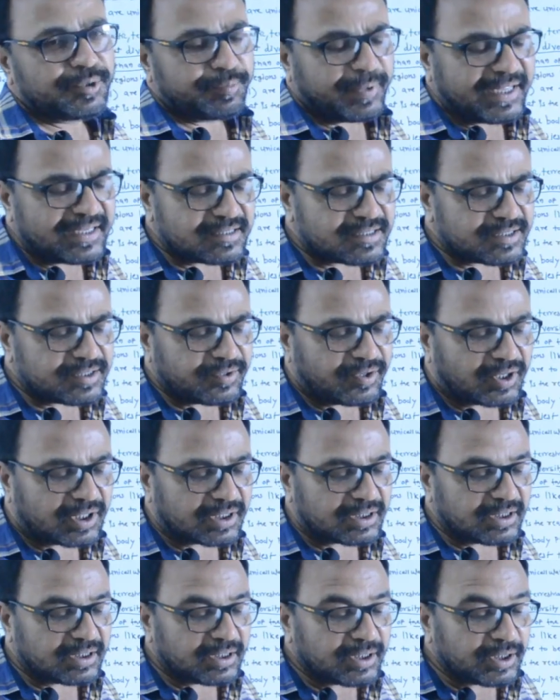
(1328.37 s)
Means
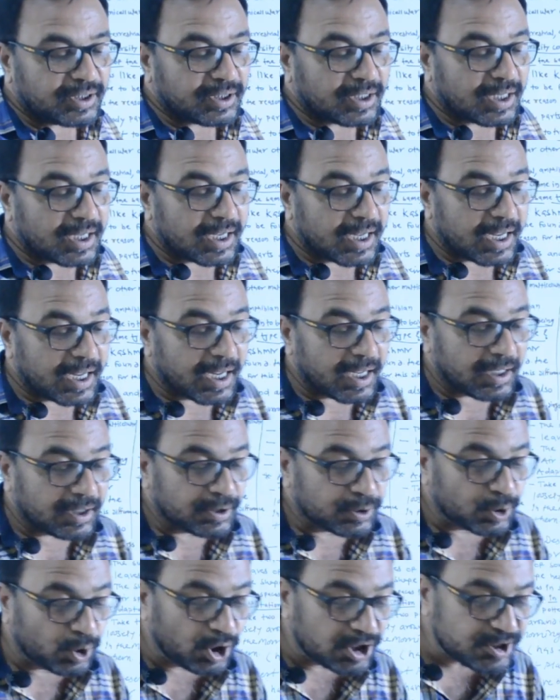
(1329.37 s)
what?
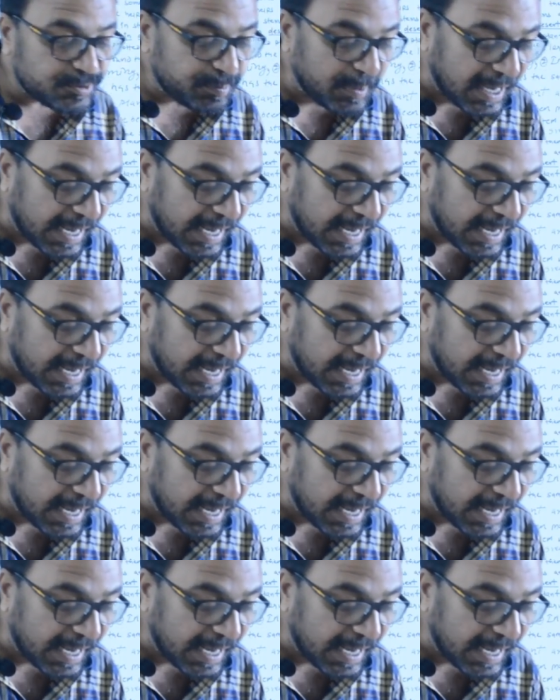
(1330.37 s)
Those